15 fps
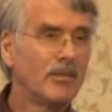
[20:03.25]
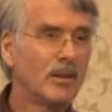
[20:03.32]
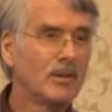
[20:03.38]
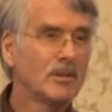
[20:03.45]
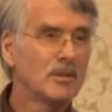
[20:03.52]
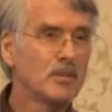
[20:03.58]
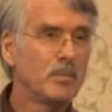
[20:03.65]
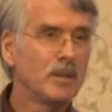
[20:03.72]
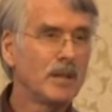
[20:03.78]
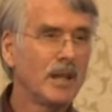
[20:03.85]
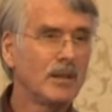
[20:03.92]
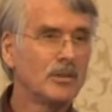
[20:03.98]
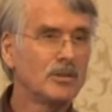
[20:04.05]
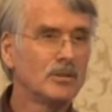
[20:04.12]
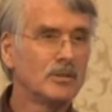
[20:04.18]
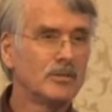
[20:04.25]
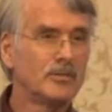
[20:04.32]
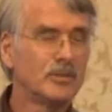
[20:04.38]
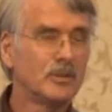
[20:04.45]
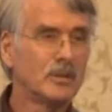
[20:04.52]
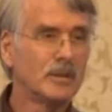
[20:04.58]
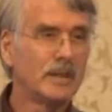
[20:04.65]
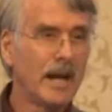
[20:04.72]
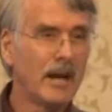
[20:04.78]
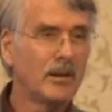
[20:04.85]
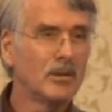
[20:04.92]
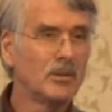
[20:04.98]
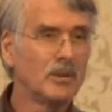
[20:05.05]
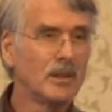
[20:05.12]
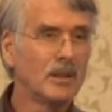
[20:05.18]
think there's potential for
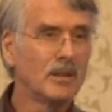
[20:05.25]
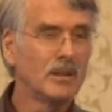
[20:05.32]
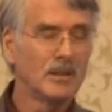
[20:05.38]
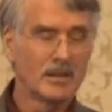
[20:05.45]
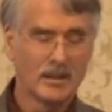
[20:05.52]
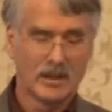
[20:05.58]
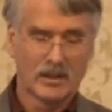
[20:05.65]
narrowing